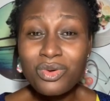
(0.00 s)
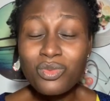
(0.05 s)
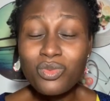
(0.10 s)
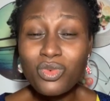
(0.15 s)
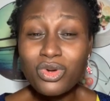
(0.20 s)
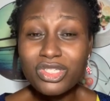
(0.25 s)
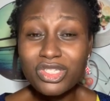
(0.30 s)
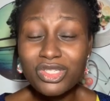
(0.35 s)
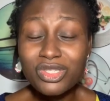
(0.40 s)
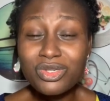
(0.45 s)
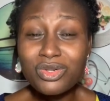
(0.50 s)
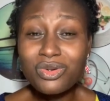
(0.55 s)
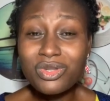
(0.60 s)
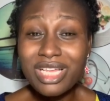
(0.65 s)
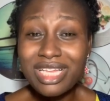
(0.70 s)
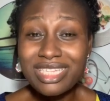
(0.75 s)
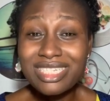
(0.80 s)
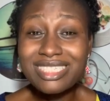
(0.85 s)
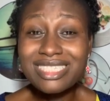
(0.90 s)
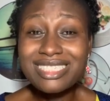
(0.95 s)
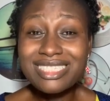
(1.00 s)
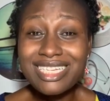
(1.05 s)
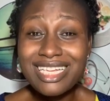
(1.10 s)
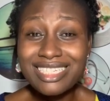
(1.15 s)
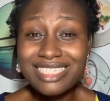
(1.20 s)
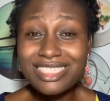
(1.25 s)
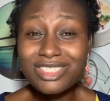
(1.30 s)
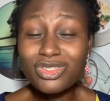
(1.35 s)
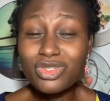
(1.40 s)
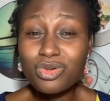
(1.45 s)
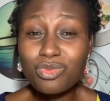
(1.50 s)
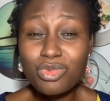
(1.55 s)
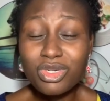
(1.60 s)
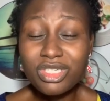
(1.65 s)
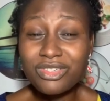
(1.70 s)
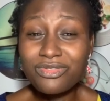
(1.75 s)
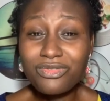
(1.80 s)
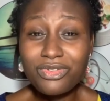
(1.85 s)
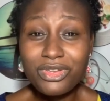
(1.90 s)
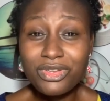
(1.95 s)
Once you know that this is getting too
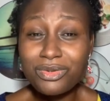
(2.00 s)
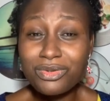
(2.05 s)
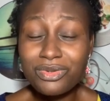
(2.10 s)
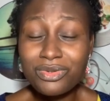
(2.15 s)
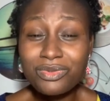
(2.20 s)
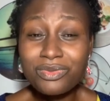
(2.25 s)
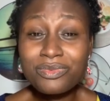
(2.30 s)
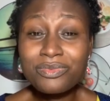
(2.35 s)
much for you,